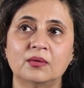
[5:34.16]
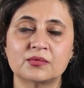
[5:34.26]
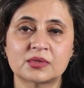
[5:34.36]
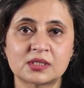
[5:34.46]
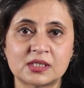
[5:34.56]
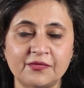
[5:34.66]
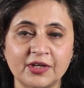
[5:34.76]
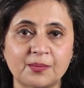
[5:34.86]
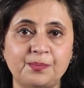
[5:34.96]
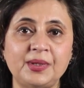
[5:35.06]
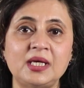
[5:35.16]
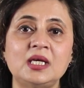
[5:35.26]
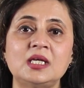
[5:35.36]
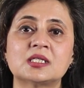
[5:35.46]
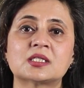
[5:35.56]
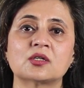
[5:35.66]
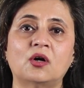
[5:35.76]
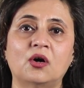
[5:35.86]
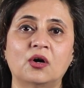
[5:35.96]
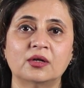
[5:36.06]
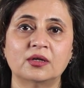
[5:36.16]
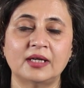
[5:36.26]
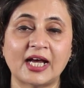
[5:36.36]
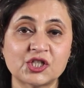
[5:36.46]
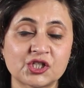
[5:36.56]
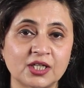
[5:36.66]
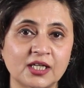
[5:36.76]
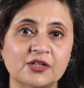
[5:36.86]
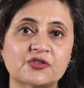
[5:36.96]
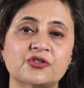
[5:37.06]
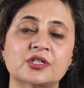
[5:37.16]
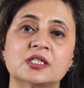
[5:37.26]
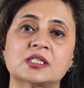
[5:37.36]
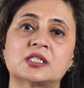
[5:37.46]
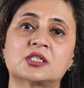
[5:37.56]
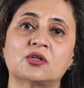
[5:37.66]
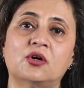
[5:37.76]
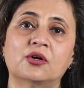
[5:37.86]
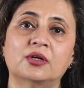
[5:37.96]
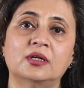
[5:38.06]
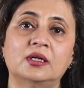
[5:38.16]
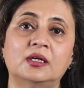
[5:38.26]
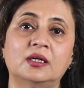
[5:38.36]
civic peace, on national interest, on